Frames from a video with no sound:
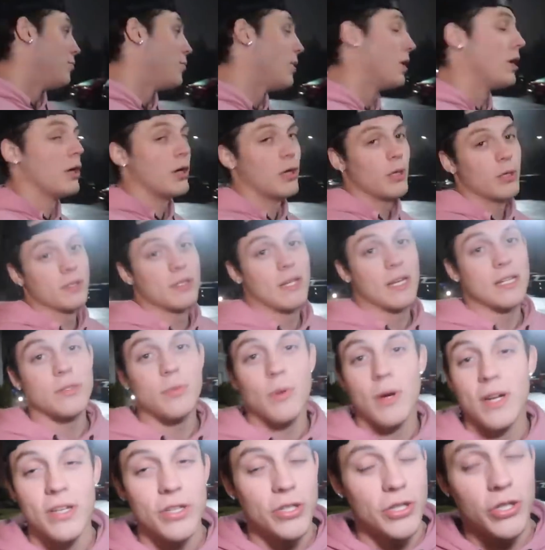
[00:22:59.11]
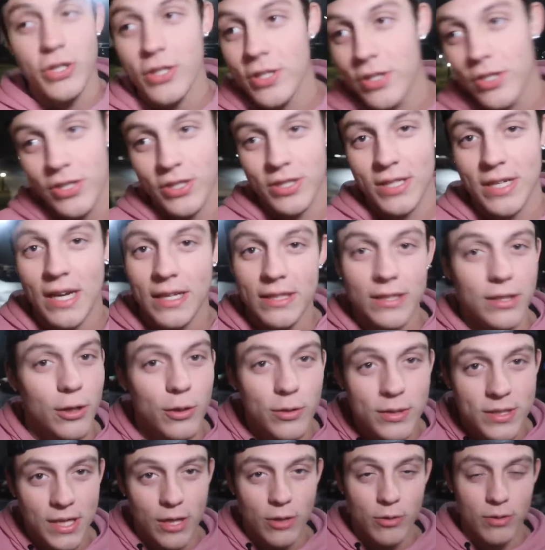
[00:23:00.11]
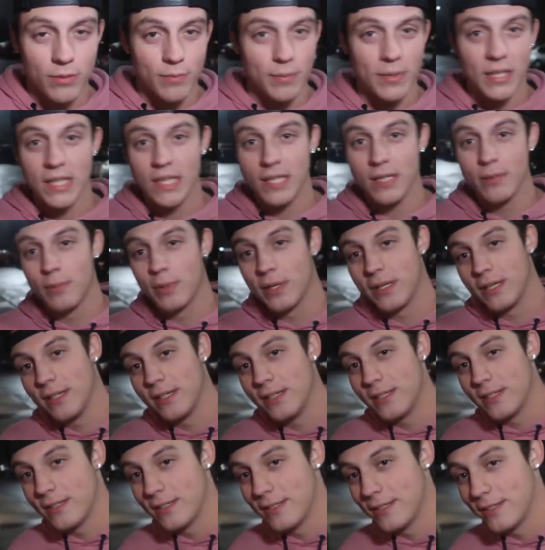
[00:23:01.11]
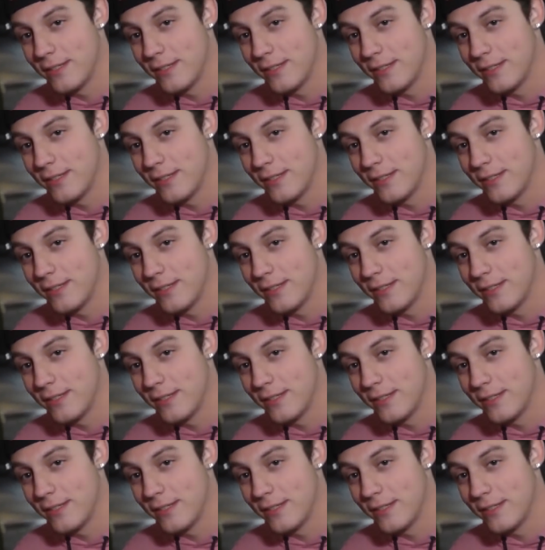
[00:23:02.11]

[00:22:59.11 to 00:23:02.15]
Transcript: Bro, that's why you should have just got the hotel with me, but...